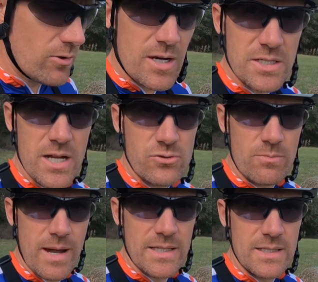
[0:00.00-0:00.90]
cross country
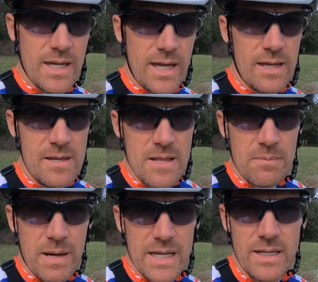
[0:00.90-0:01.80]
bike today,
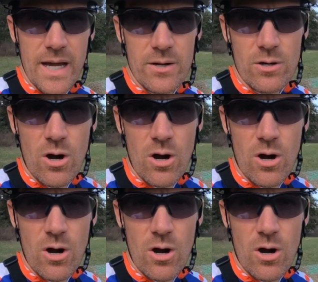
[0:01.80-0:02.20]
my Niner